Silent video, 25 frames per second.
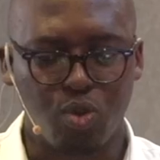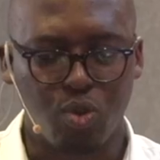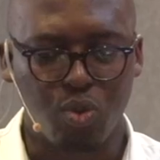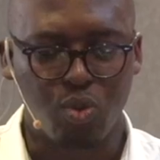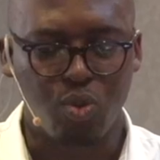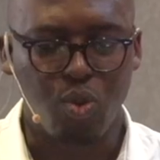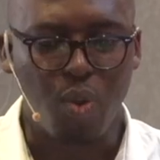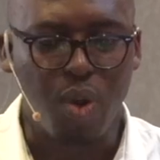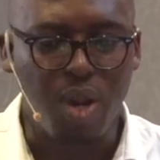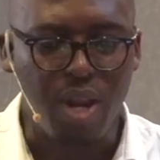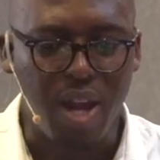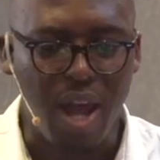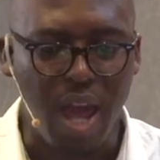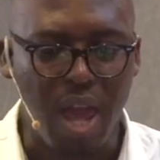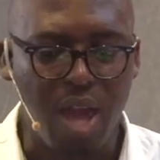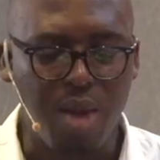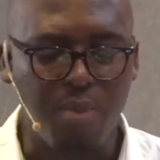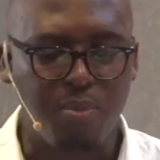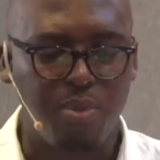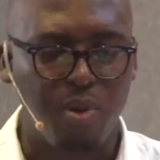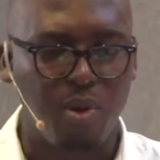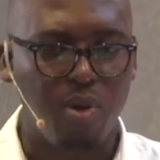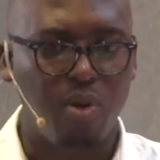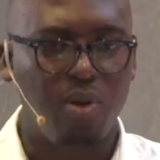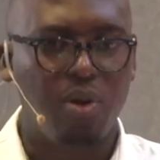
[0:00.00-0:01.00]
to, to
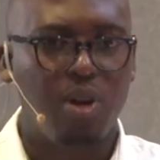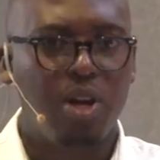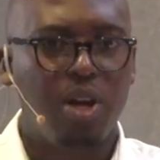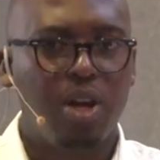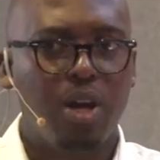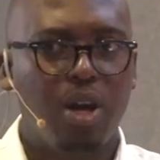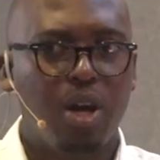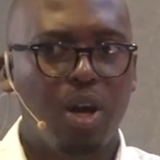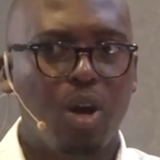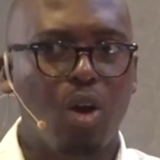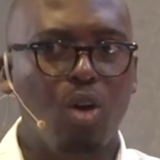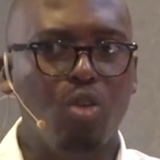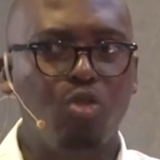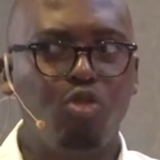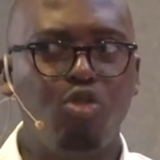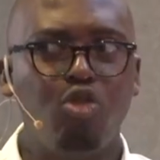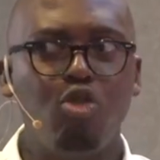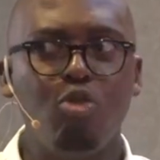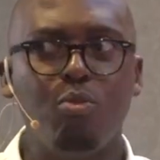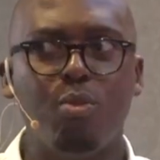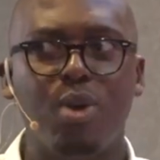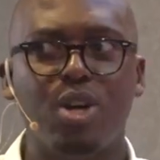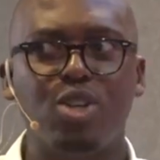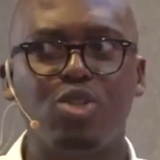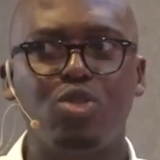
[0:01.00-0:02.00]
enable
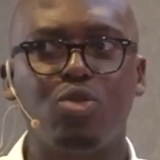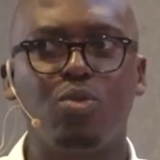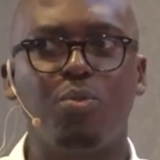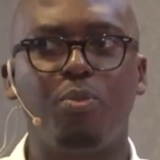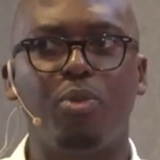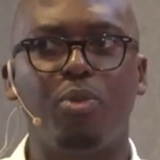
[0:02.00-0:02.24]
consumers to